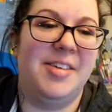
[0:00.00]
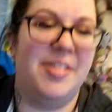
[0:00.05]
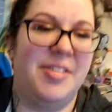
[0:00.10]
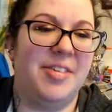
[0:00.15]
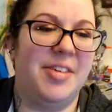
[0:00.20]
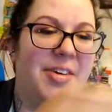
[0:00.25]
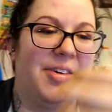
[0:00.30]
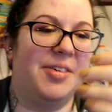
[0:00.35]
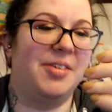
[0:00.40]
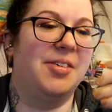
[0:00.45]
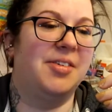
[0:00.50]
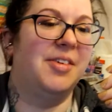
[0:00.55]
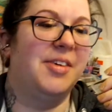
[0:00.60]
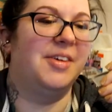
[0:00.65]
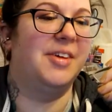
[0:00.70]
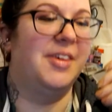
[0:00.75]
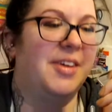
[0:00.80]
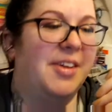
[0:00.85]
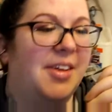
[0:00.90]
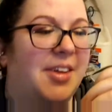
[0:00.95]

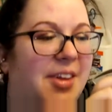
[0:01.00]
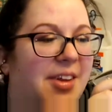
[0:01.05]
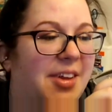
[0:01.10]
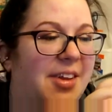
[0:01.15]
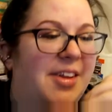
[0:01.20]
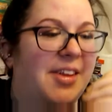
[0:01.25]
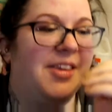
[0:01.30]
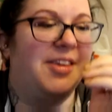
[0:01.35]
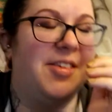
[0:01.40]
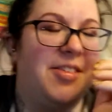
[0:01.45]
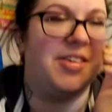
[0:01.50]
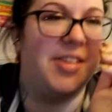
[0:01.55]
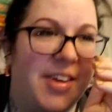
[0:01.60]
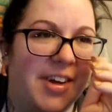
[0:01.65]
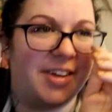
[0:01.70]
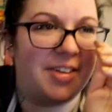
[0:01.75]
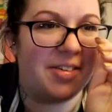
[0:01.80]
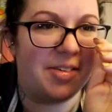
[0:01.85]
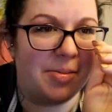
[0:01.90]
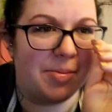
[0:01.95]
So she
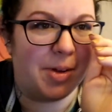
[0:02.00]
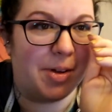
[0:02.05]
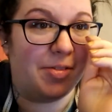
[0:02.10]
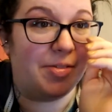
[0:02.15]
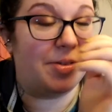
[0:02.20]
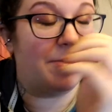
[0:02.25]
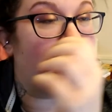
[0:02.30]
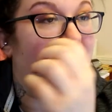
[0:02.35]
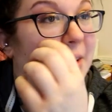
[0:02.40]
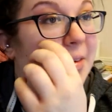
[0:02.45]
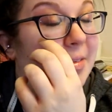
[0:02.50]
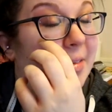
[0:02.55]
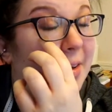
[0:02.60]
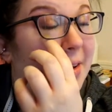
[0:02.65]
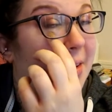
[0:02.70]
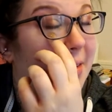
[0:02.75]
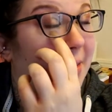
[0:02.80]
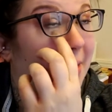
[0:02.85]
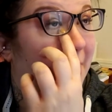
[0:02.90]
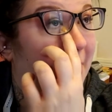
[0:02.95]
texted me a few minutes
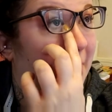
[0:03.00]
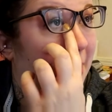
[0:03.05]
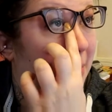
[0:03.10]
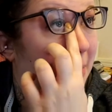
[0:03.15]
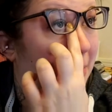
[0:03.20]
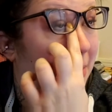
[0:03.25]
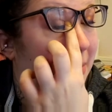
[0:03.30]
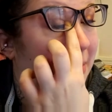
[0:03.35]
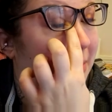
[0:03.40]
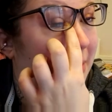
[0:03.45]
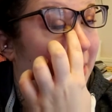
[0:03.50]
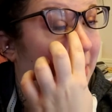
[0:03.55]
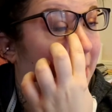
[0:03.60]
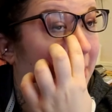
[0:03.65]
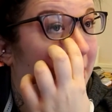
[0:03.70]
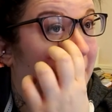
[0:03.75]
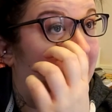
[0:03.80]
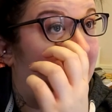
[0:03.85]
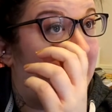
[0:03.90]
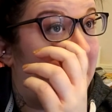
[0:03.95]
later again and was like,
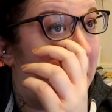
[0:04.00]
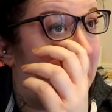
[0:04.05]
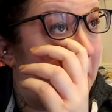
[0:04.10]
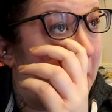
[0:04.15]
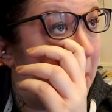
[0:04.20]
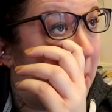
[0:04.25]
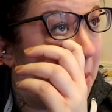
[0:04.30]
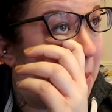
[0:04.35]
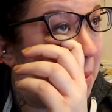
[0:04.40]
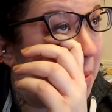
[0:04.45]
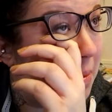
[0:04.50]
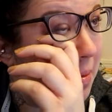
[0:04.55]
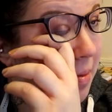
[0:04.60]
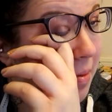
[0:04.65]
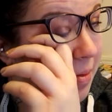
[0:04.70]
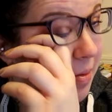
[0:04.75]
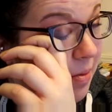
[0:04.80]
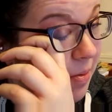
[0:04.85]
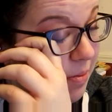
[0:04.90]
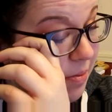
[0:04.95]

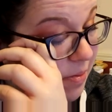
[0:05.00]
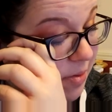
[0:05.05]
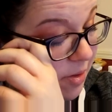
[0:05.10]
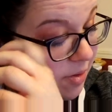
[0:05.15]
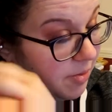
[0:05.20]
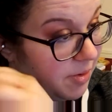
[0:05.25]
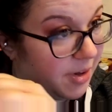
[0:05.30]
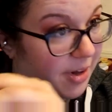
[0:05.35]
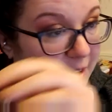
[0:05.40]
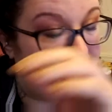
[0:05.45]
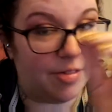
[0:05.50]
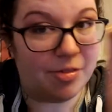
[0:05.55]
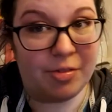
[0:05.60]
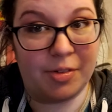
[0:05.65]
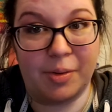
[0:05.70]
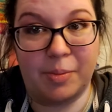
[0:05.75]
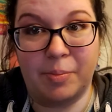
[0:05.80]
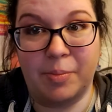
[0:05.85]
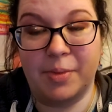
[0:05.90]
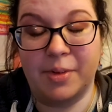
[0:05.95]
"You got it
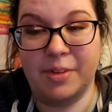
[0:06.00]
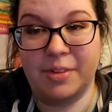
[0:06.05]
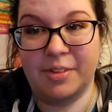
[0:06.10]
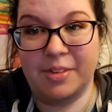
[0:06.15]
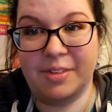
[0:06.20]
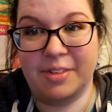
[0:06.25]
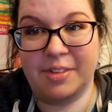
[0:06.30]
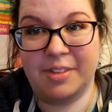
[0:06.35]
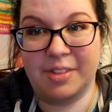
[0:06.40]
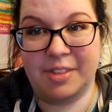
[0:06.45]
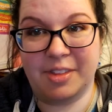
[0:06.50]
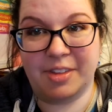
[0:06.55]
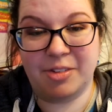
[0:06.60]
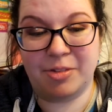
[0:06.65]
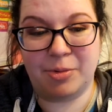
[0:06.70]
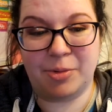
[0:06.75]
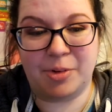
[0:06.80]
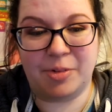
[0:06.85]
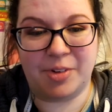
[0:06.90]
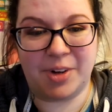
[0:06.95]
from
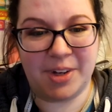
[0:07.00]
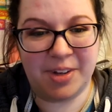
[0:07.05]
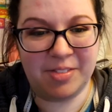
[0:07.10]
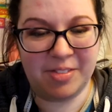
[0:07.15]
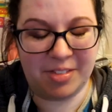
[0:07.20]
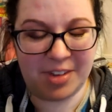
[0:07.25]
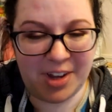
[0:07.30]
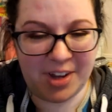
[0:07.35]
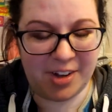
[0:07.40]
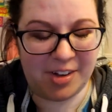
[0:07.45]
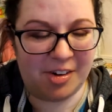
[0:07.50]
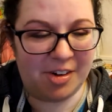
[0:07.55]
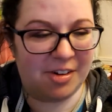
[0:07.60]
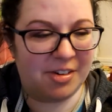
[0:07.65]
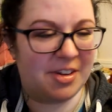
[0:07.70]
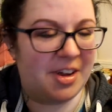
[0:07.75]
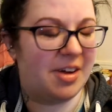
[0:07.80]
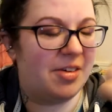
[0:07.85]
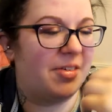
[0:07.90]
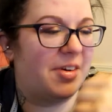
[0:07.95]
this one, right?" Saying our
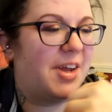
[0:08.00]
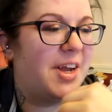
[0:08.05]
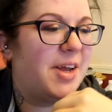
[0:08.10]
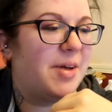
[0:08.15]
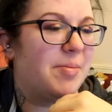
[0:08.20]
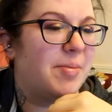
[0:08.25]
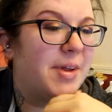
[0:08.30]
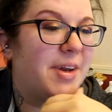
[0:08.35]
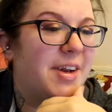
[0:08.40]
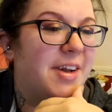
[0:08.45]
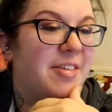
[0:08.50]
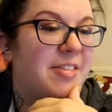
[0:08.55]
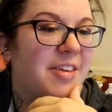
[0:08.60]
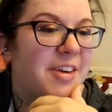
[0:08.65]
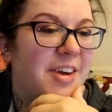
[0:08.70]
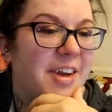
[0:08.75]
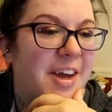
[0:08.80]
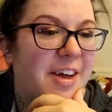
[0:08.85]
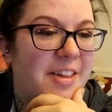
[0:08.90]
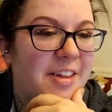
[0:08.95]
town name, and I
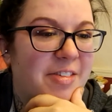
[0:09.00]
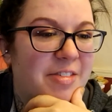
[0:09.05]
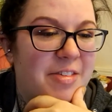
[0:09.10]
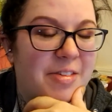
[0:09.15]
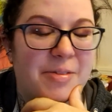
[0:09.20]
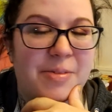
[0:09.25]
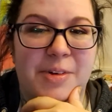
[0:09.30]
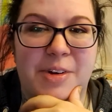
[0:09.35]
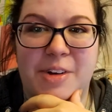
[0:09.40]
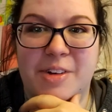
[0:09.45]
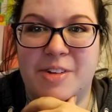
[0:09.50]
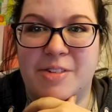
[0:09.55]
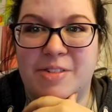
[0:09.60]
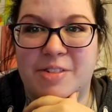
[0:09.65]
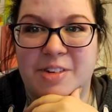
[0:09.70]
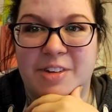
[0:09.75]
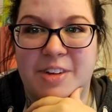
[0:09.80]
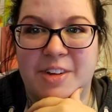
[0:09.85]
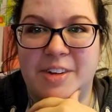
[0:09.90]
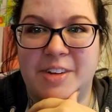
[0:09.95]
said, "Yeah, that's the one
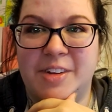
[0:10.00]
it